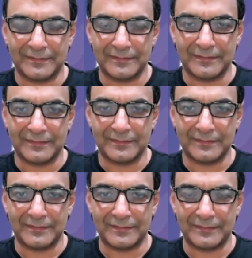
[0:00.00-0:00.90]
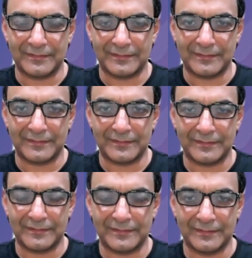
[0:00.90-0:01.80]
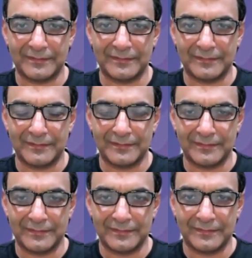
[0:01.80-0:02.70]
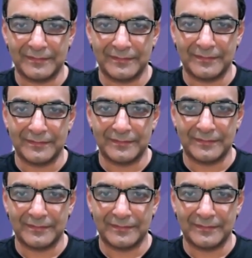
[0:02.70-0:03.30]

[no speech]